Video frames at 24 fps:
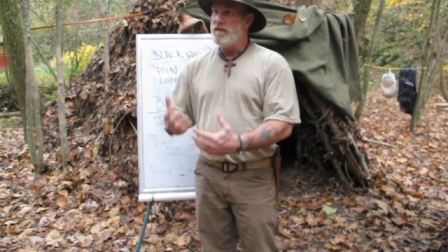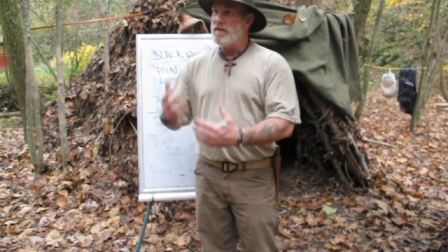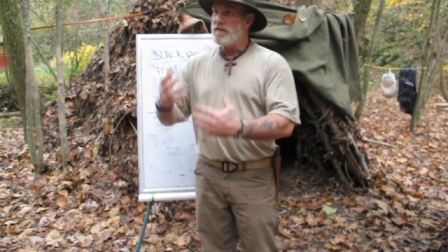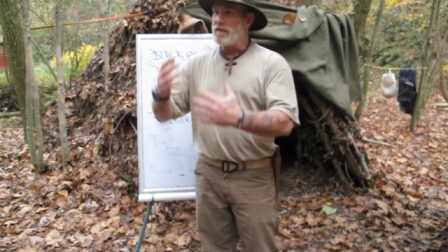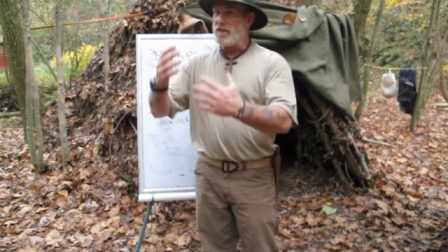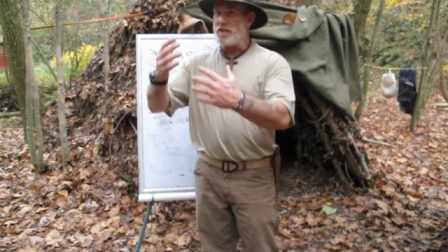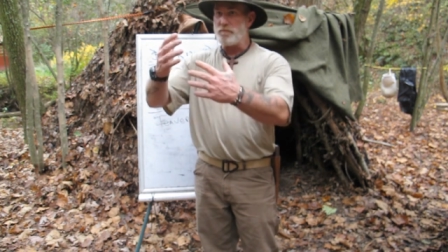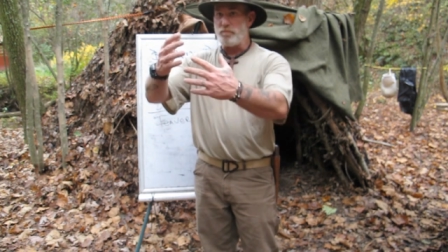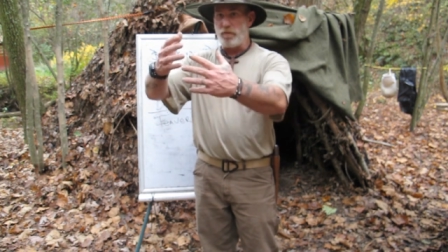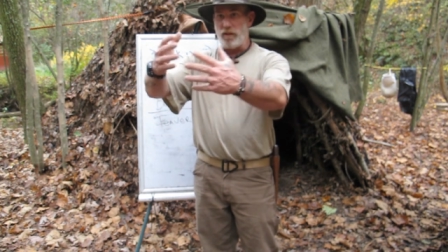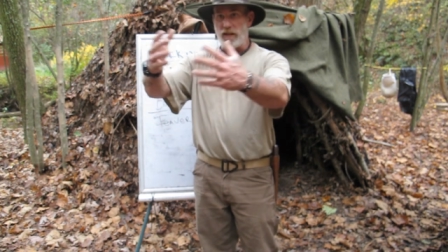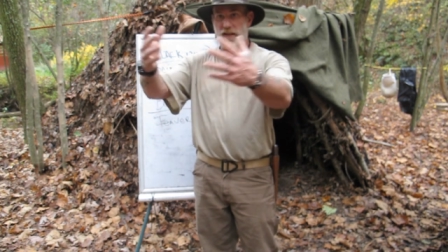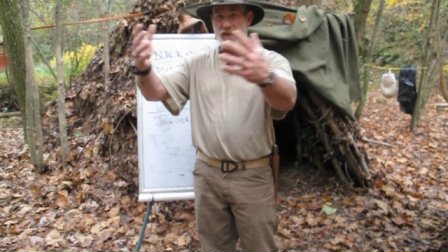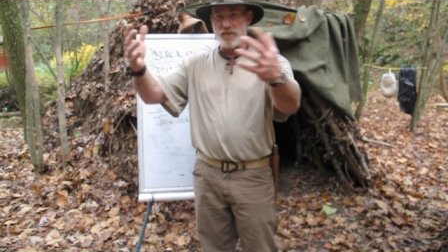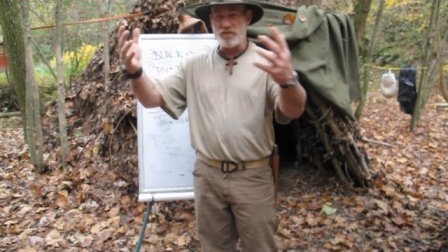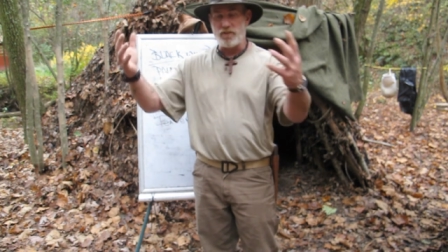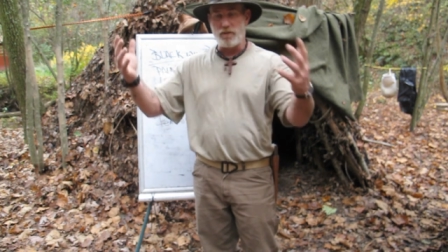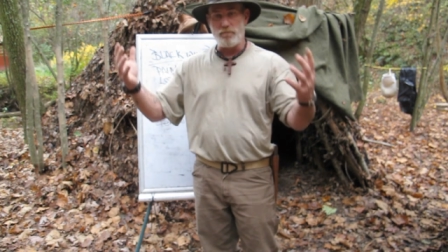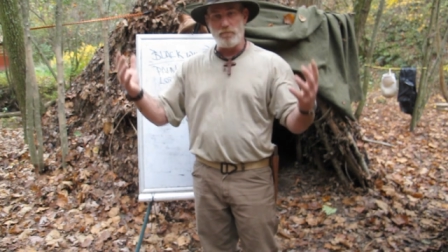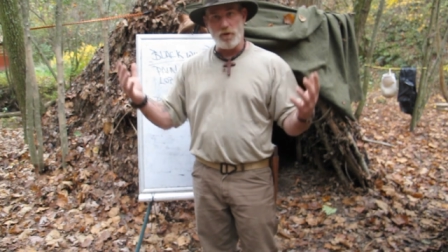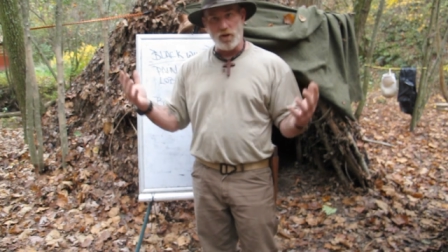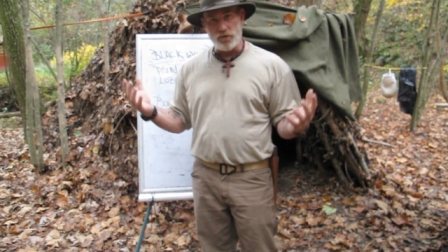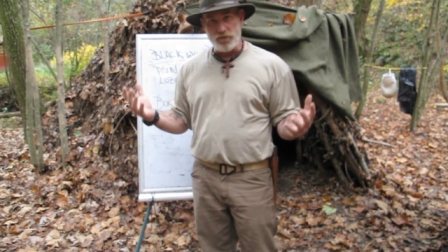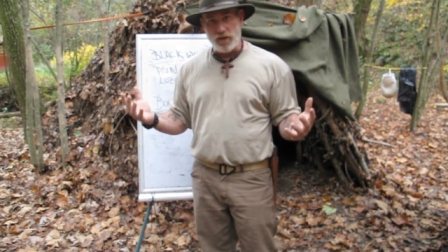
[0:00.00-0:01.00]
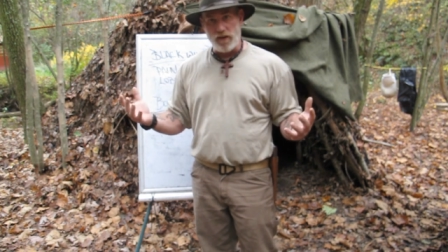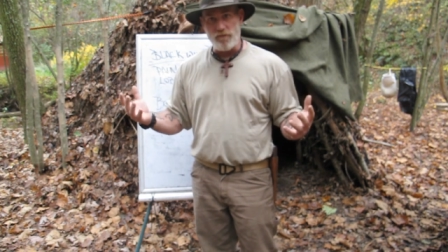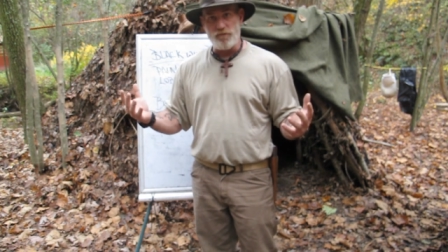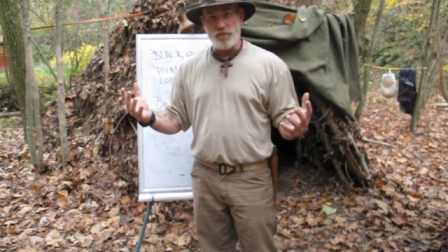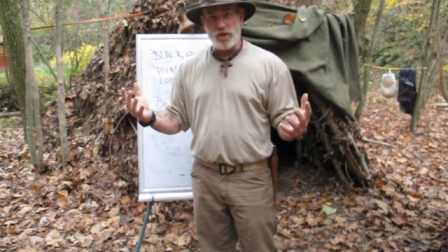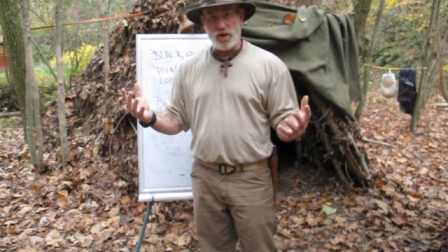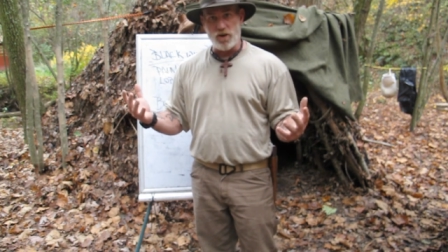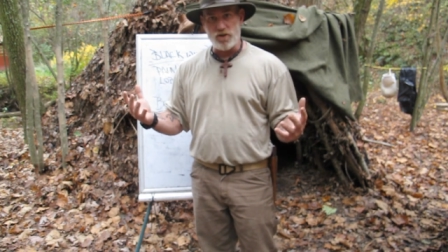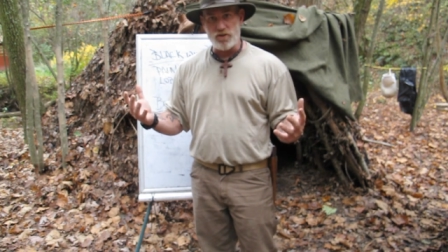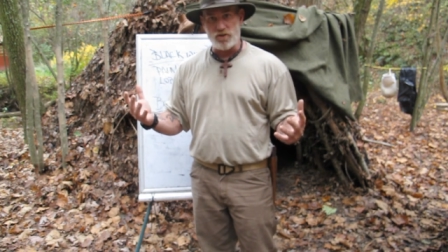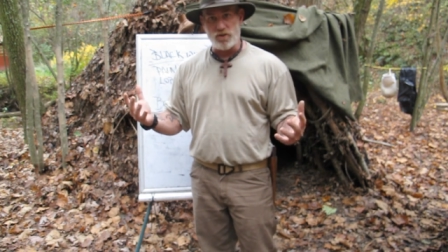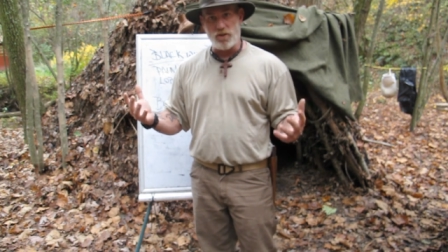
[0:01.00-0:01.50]
These plants are
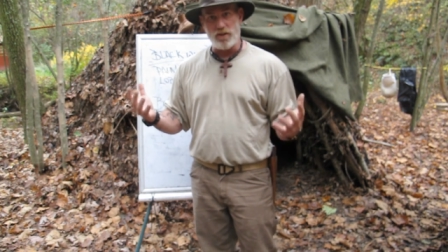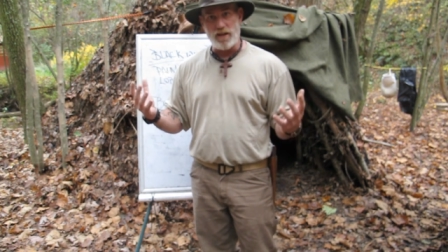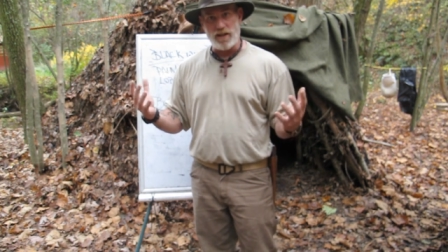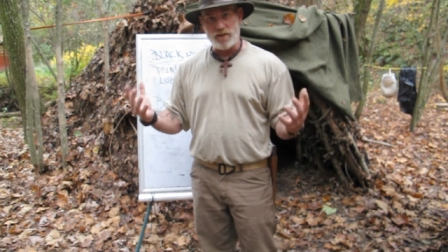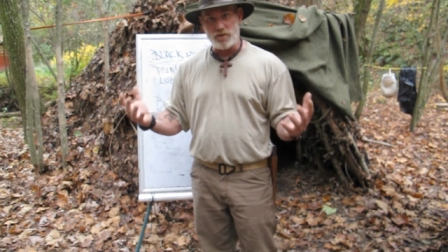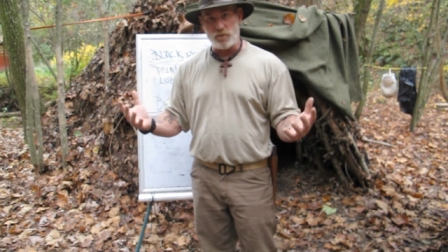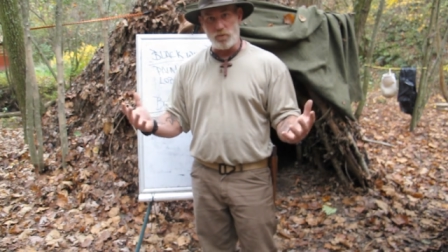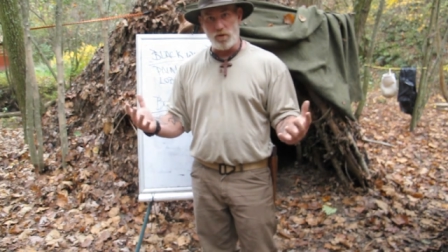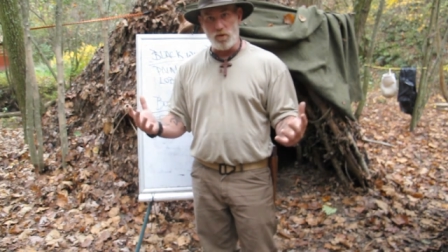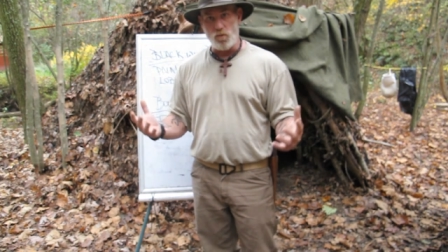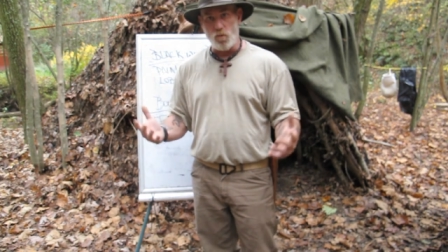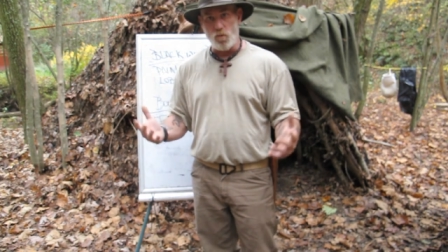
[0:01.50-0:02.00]
multifunctional and that's what we